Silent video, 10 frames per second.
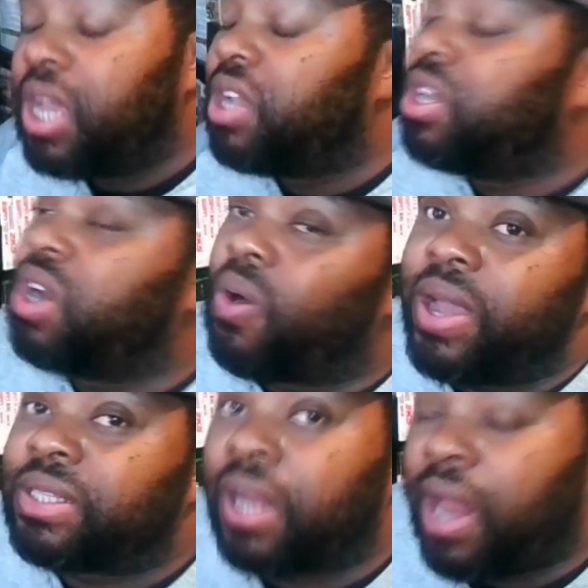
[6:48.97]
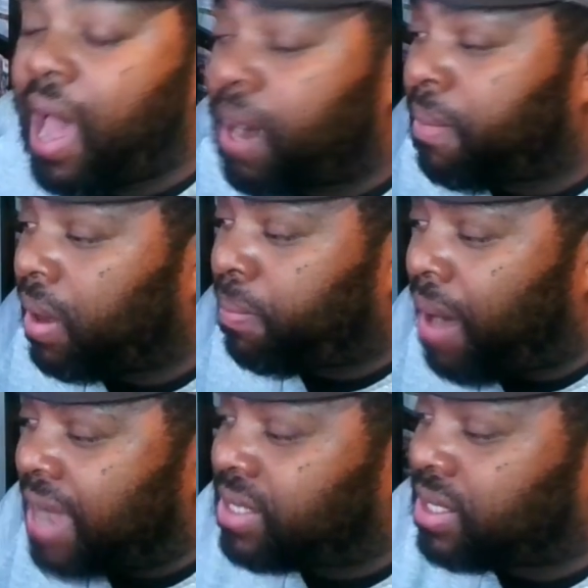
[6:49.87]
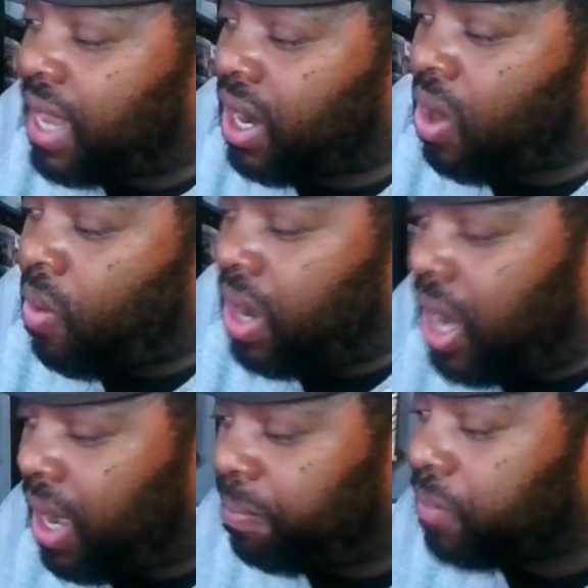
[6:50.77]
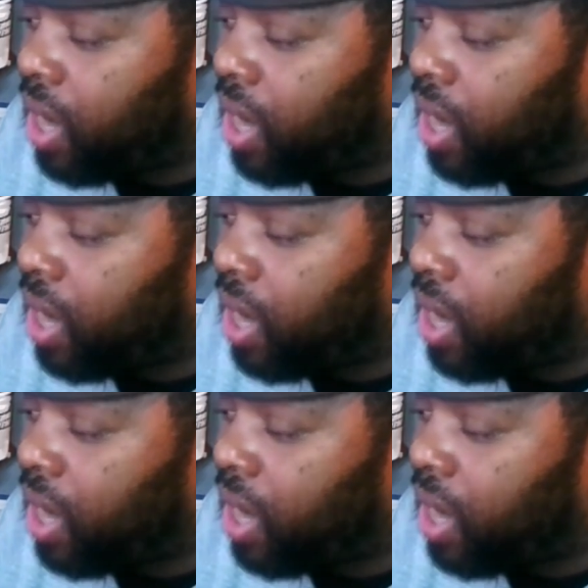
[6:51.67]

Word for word: You know, it's a lot of prices that are going up.